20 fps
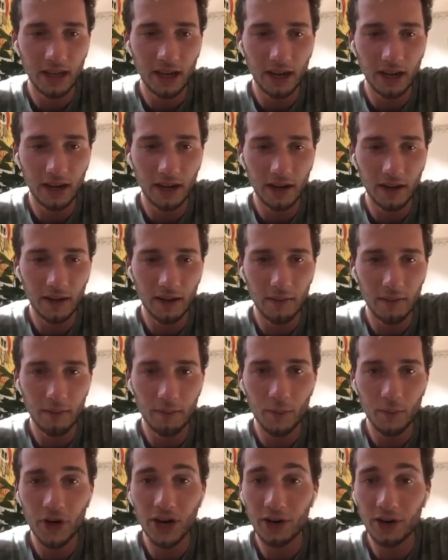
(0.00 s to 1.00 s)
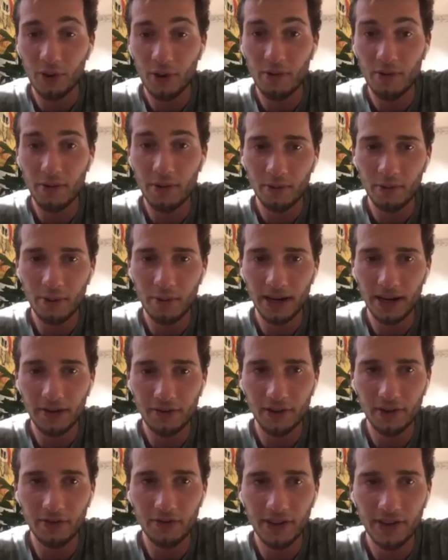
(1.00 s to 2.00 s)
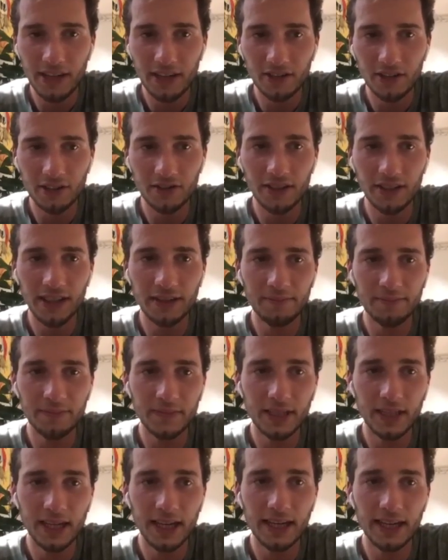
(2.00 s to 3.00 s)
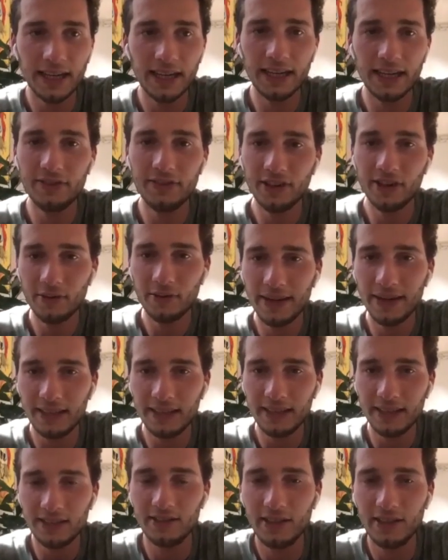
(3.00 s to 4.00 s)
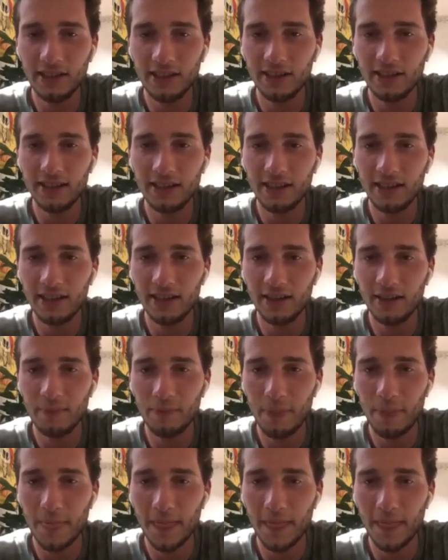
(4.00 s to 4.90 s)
But anyway, we made a few videos on that, and then if you go back to the